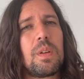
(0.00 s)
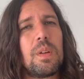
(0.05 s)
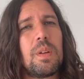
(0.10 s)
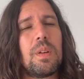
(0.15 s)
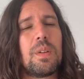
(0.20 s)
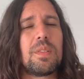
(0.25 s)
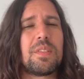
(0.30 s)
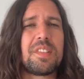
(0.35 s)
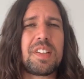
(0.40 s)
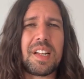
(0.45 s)

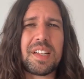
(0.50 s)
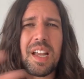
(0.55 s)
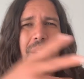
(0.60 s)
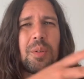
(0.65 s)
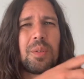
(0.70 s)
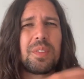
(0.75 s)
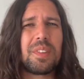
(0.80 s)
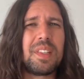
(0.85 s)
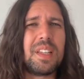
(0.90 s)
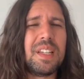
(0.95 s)
Check
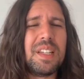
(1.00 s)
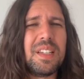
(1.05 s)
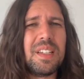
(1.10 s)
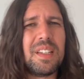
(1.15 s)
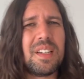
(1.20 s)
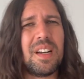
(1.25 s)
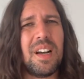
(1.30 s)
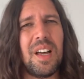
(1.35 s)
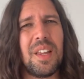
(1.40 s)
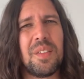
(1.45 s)
out
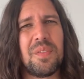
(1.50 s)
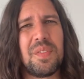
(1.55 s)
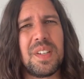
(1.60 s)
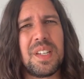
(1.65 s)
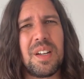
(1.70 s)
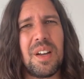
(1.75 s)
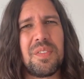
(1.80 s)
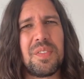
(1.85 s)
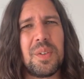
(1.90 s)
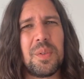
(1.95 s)
the other
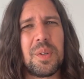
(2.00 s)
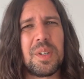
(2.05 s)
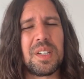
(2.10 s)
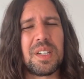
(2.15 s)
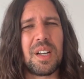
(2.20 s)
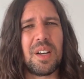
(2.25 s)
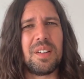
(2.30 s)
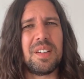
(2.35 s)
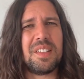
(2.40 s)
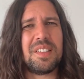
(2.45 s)
video if you want to
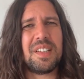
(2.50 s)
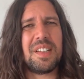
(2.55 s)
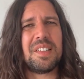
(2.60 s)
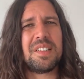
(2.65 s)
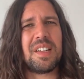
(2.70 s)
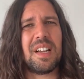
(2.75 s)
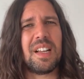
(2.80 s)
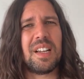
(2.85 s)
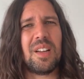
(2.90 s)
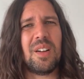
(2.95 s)
go in
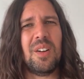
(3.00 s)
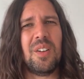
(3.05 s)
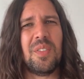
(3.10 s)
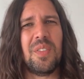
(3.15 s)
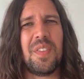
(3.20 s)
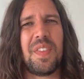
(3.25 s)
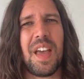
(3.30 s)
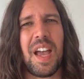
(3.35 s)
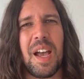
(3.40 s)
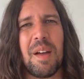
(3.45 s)
detail
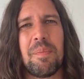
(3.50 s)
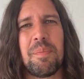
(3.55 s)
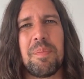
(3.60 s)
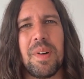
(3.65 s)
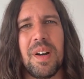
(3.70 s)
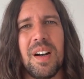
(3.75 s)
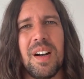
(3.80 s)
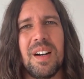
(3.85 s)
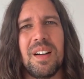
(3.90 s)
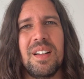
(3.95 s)
on that,
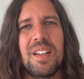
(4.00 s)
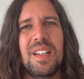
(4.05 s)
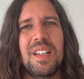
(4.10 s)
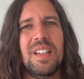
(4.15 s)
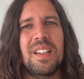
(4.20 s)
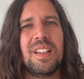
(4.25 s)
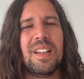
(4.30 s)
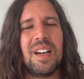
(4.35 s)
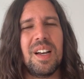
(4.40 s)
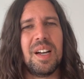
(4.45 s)
but
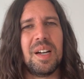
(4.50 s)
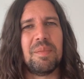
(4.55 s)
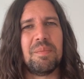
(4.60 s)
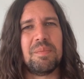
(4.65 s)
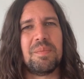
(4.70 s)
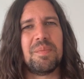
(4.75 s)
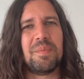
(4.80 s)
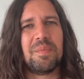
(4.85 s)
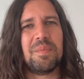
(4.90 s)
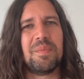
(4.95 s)

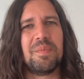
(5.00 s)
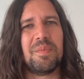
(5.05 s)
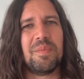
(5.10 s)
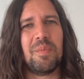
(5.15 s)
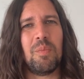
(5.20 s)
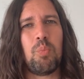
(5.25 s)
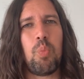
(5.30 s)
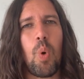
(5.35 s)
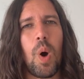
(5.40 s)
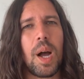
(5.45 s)

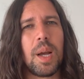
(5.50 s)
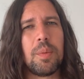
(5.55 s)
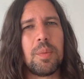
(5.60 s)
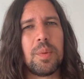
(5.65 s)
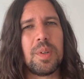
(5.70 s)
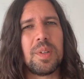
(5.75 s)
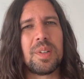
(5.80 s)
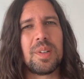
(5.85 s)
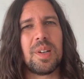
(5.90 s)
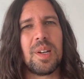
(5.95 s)
why
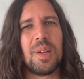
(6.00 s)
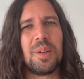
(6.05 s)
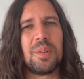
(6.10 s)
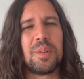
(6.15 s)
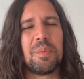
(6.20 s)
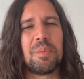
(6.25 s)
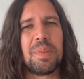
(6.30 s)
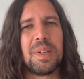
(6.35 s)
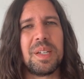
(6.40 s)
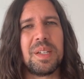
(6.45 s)
would
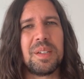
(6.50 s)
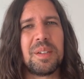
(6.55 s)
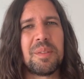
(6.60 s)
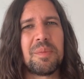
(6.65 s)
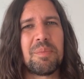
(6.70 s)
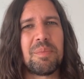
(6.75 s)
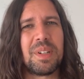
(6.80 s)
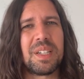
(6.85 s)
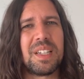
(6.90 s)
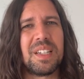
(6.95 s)
Luton be
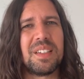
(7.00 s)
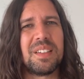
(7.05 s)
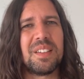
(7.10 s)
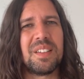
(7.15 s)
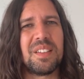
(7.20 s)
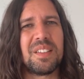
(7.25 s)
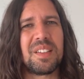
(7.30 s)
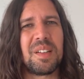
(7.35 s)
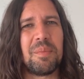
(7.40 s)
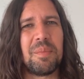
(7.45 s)
bringing
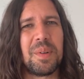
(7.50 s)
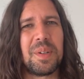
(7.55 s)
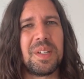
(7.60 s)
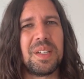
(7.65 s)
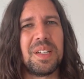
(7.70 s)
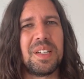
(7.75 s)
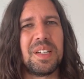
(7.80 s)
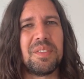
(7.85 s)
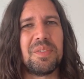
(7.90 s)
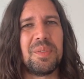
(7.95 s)

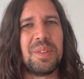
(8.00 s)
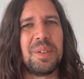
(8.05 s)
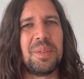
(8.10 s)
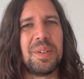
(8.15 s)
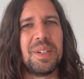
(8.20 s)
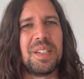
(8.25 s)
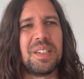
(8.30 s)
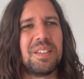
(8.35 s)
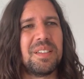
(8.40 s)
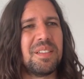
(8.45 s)
somebody in if we
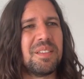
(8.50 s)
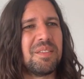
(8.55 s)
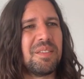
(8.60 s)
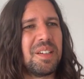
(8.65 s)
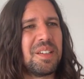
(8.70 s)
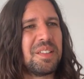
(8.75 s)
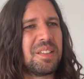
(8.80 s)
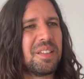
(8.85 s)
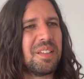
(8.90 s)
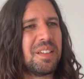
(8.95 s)
weren't
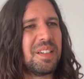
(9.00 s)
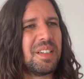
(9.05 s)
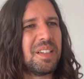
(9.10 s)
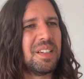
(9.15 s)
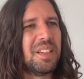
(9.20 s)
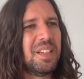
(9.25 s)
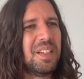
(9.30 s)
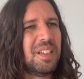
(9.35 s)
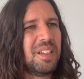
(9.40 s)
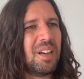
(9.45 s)
restarting?
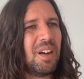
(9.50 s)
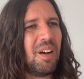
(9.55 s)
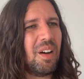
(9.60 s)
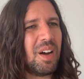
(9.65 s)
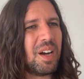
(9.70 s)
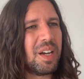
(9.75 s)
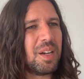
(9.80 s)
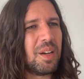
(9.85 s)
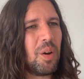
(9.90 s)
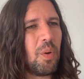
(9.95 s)

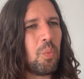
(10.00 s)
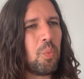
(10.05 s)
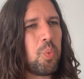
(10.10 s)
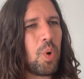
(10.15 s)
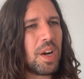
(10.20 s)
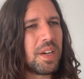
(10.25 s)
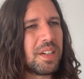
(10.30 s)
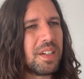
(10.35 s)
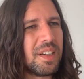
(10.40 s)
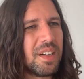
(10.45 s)
I
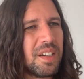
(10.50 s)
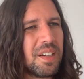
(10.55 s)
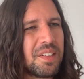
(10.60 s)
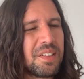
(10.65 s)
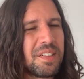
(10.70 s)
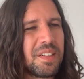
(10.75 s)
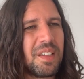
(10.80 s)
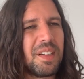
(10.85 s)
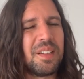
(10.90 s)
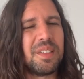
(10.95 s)
wonder.
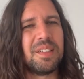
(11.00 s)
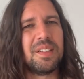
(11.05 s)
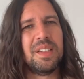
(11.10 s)
So